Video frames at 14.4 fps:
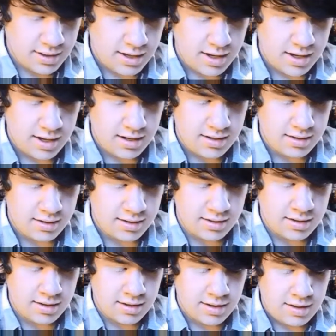And
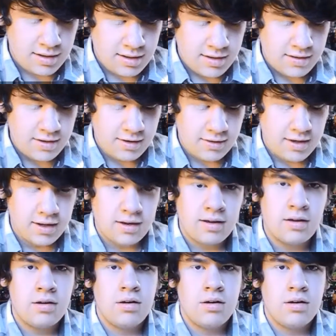they're like,